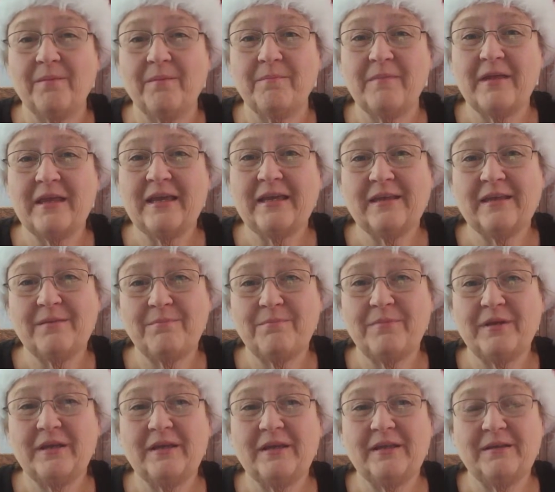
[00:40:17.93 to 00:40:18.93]
It can
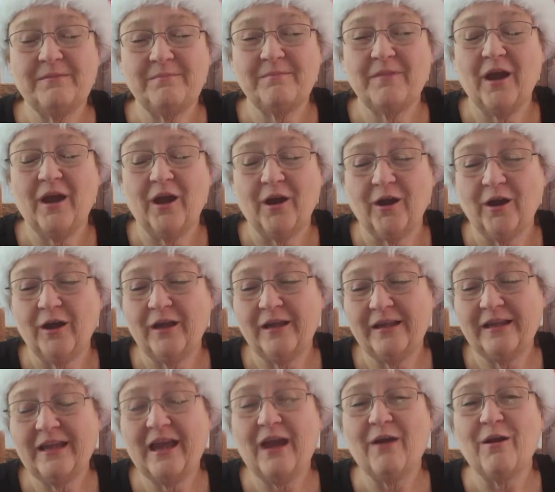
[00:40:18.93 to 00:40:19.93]
be
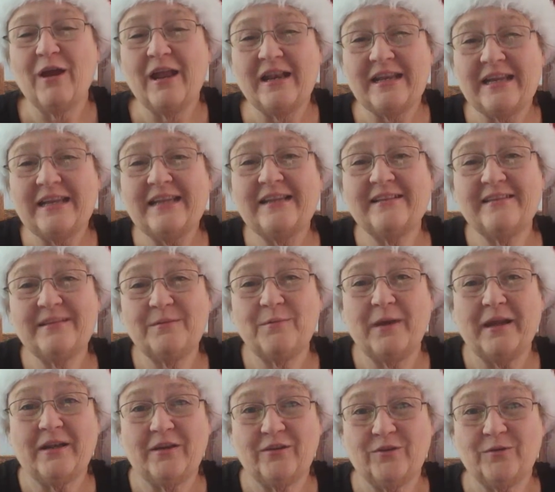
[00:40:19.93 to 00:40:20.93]
an easy
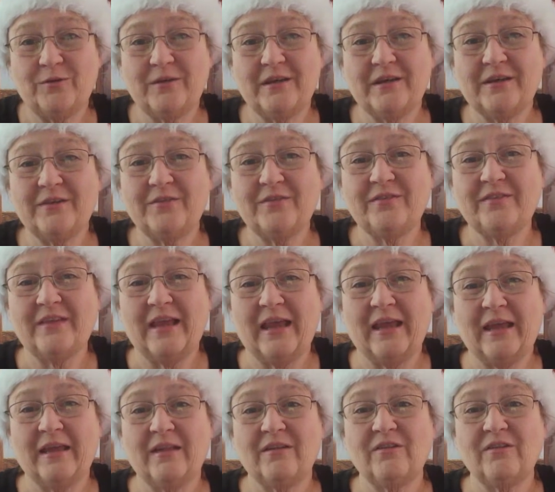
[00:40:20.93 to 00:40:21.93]
way to do gifts
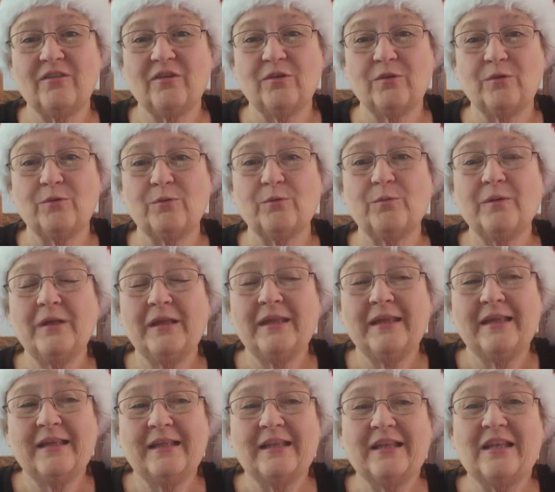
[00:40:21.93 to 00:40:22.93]
and to
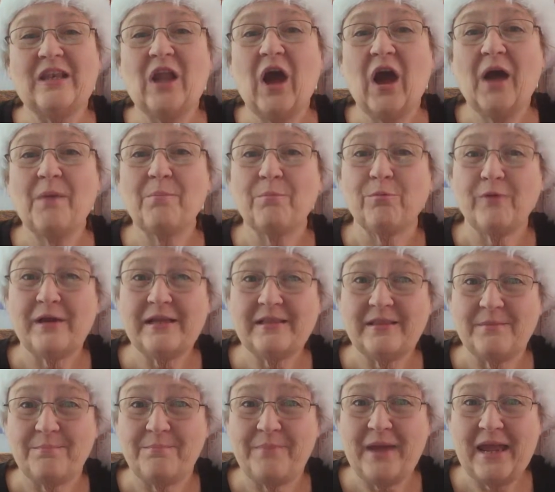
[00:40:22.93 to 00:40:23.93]
not break
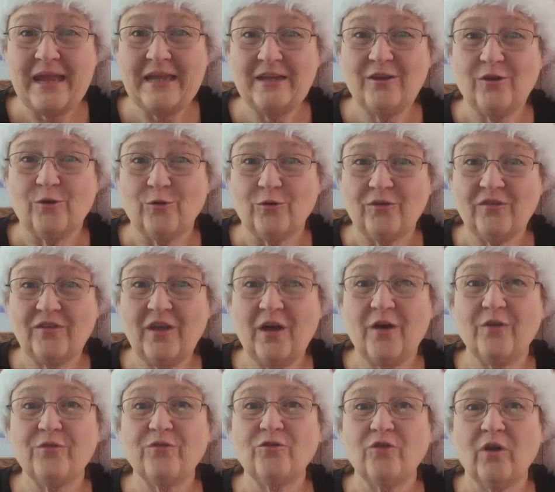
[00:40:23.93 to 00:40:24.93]
the bank
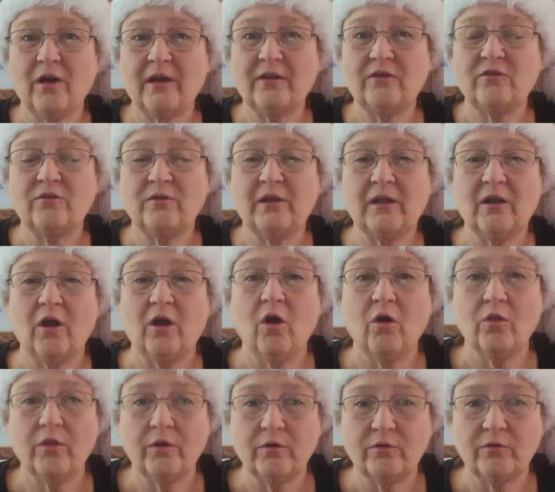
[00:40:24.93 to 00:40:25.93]
yourself trying to get
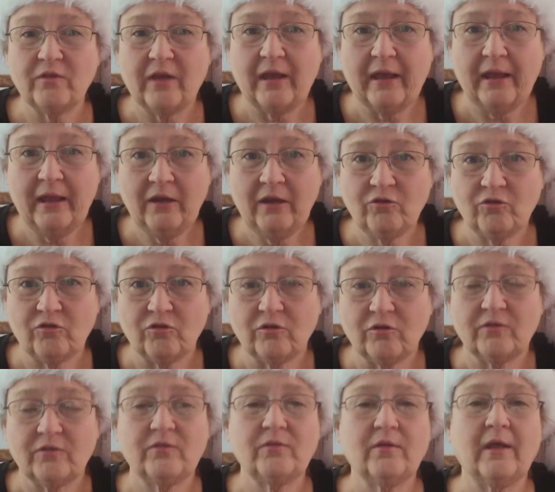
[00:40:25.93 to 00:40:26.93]
all those
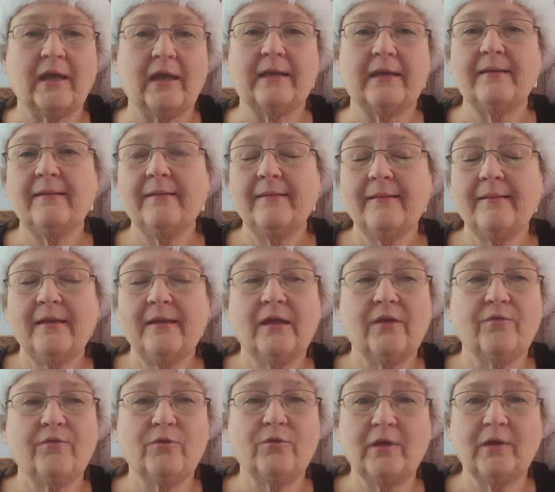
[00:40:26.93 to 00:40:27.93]
extras. Like
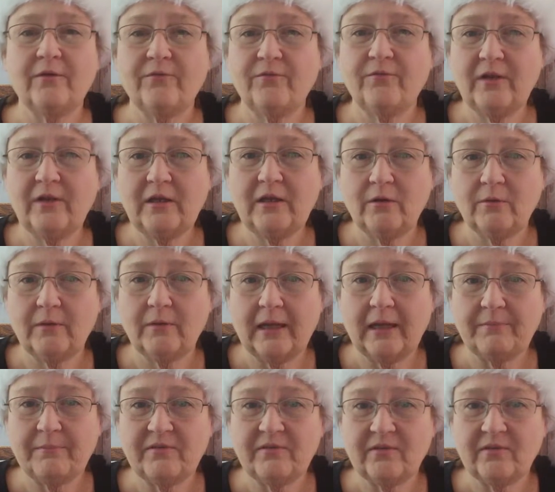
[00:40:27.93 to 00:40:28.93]
if you get a video
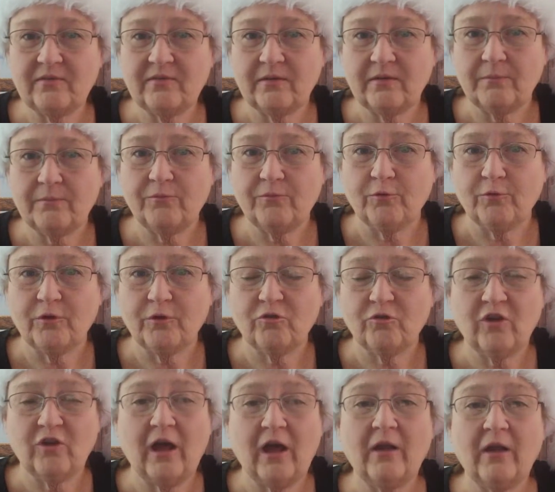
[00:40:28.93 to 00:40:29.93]
game system for your
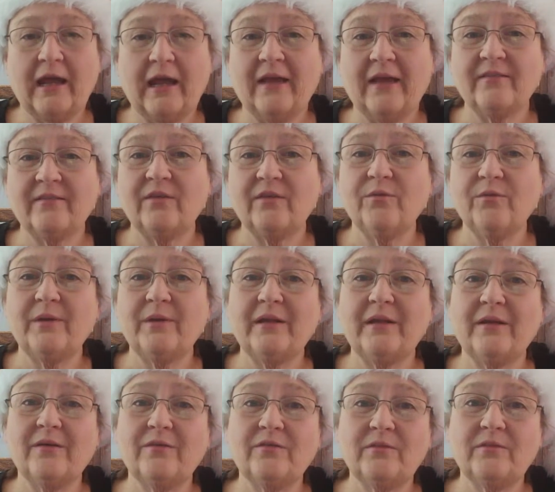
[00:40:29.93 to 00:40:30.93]
child, ask
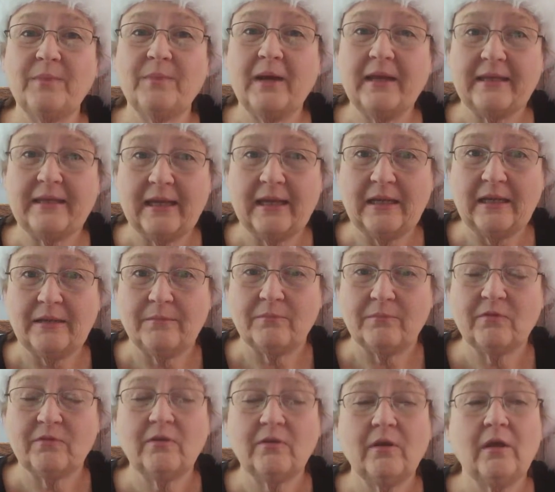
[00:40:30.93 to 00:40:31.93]
everybody else to buy
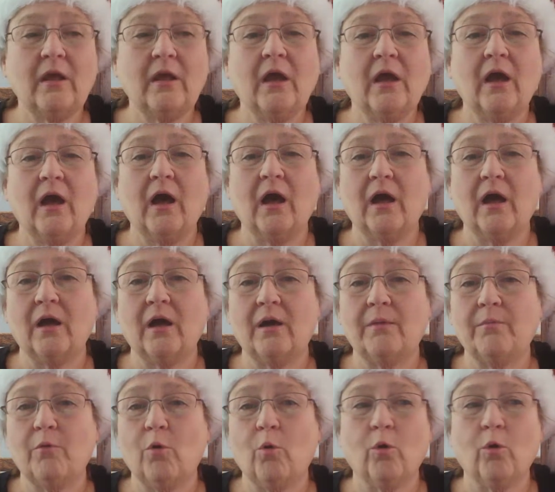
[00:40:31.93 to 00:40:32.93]
games,
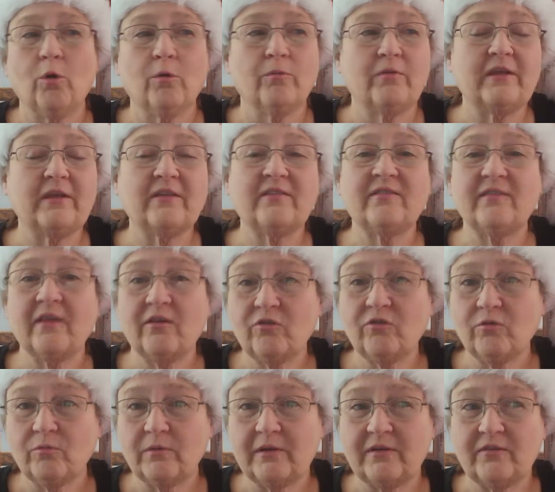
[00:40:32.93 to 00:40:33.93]
or the
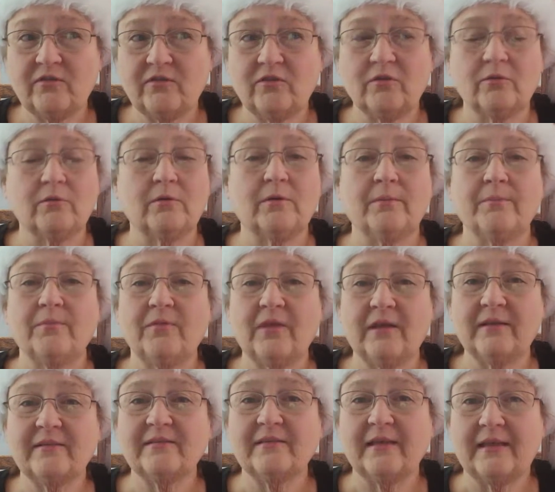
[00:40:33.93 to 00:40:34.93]
accessories to them,
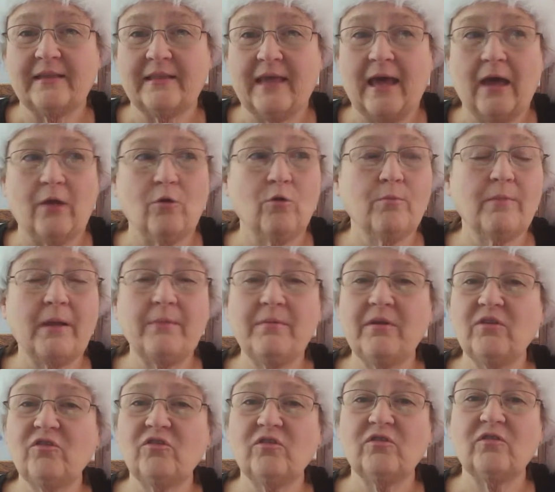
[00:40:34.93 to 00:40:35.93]
things like that. Or
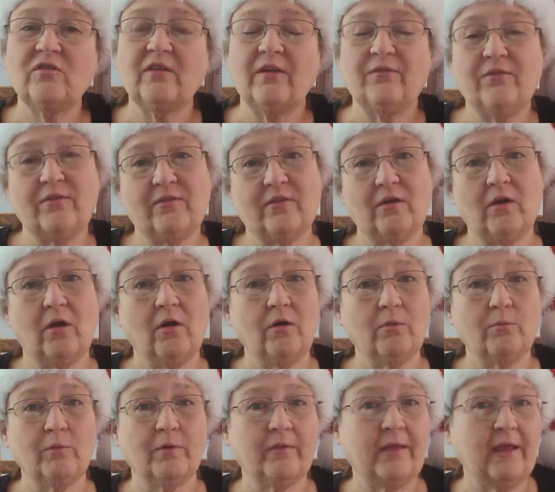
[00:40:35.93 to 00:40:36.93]
maybe it's just, if it's
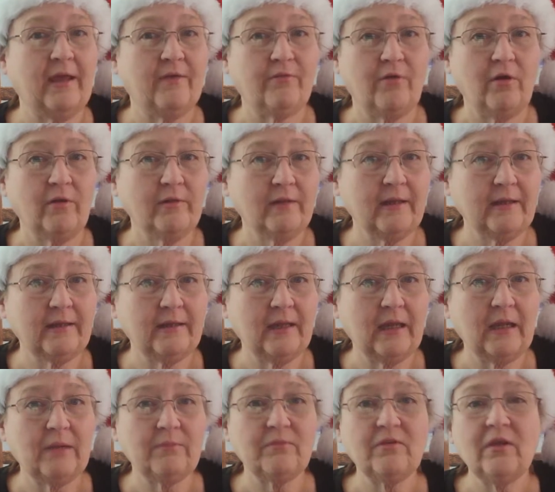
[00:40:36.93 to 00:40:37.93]
where they have online
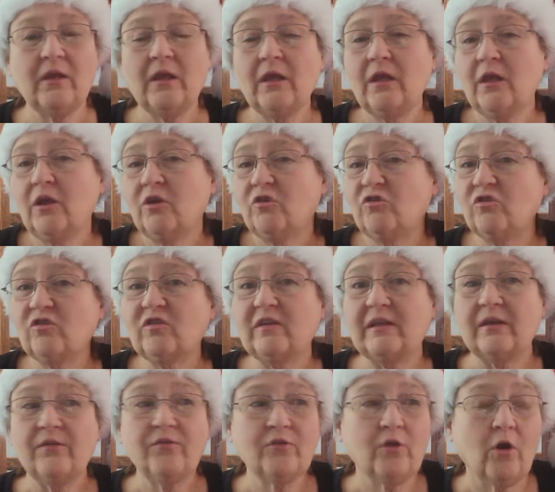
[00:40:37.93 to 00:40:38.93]
games, just
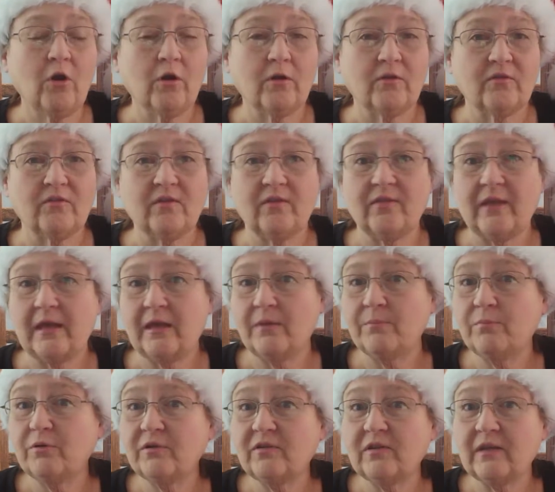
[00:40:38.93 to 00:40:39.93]
gift cards that they
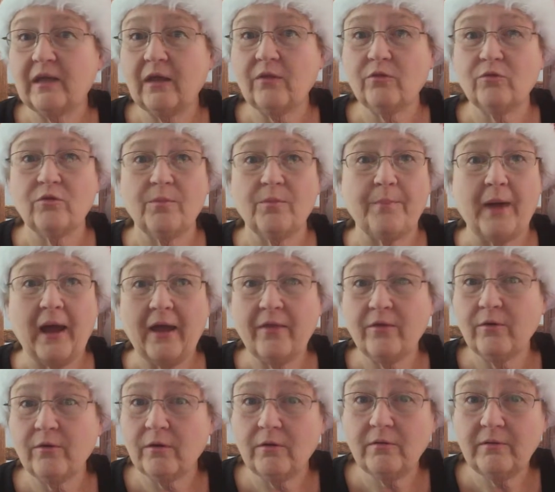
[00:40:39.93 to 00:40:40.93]
can put together to buy
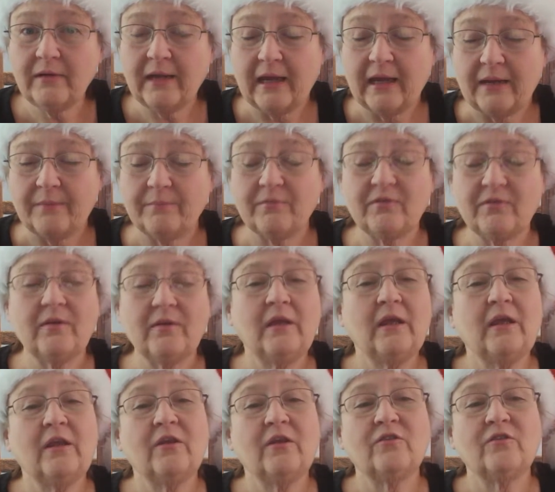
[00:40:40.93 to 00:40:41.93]
their own games.
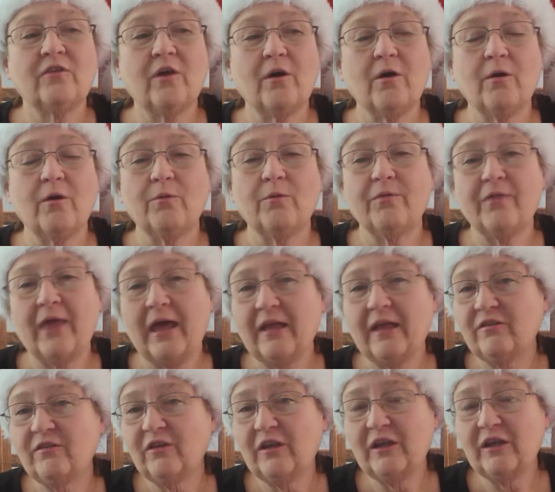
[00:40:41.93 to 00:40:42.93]
So
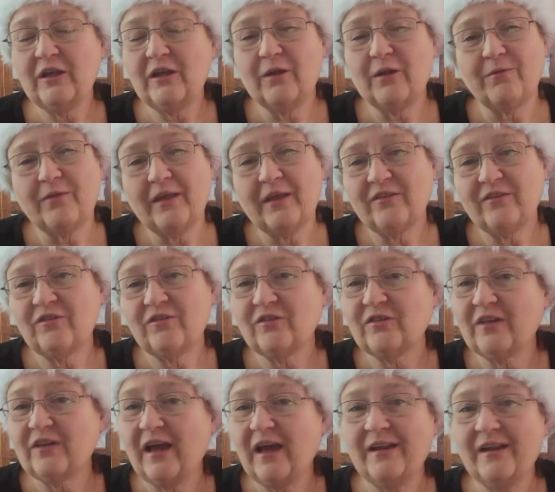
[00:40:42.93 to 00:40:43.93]
that, that's
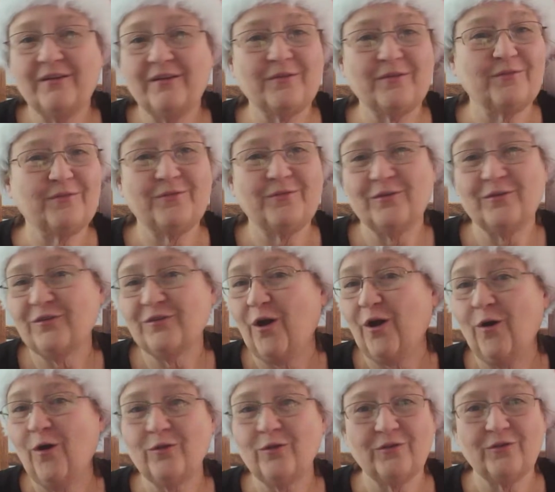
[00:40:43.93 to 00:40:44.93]
just kind of, there's
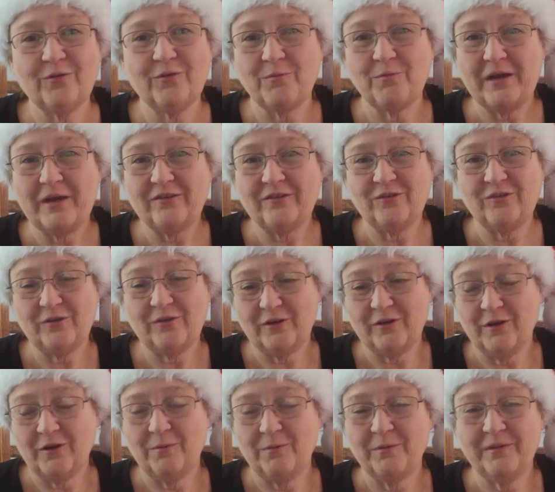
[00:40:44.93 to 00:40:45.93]
all different ways you
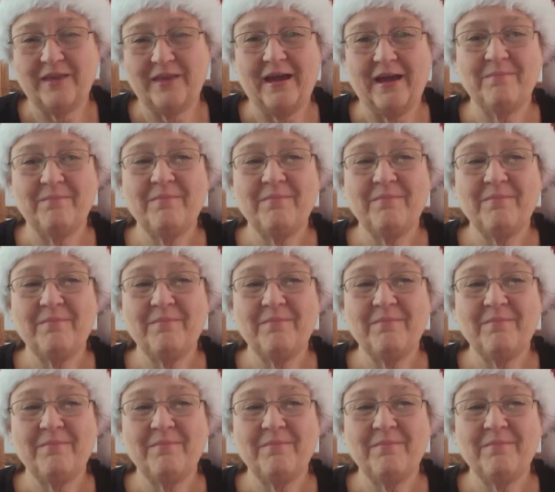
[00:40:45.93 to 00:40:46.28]
can go with that.